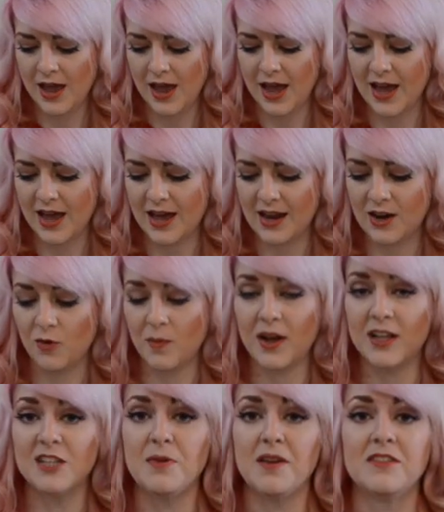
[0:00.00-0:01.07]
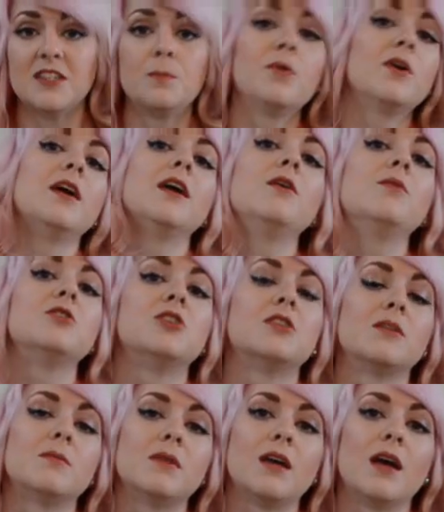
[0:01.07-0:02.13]
and it reminds me of spring, which is
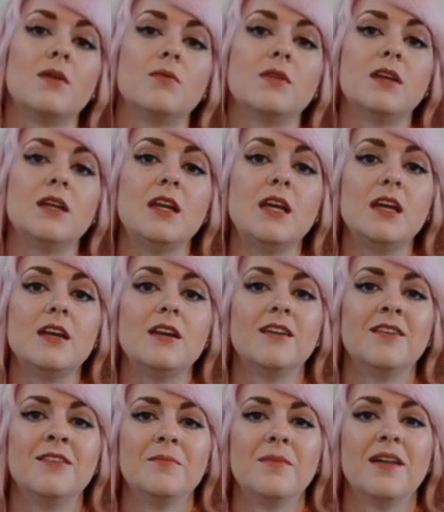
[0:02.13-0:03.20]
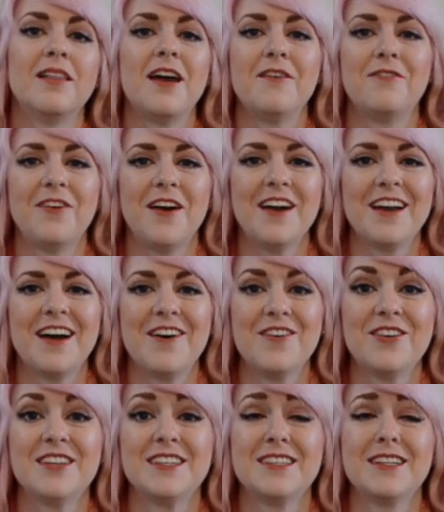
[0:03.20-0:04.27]
something I really need in my life right now
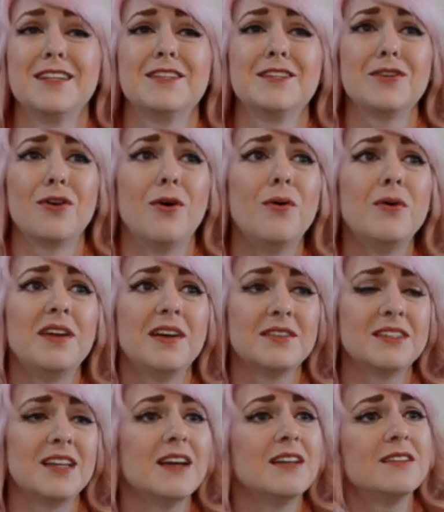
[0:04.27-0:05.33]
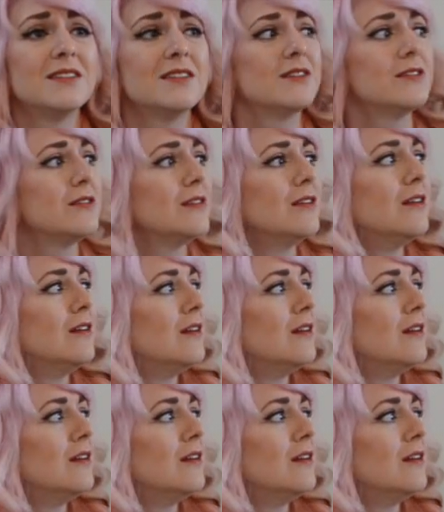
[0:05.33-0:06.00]
because it is cold outside still.